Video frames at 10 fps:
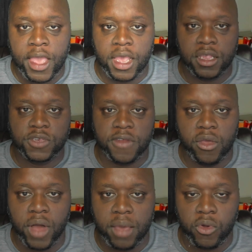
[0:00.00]
In this
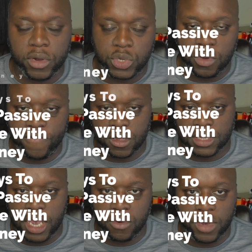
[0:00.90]
video, I'm going to reveal
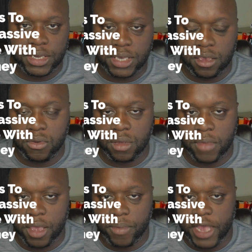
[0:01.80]
10 ways that you can
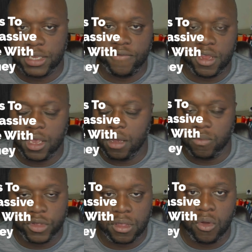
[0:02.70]
make passive
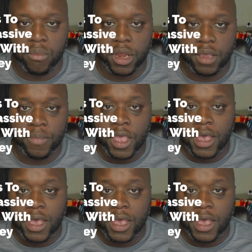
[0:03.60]
income with no money.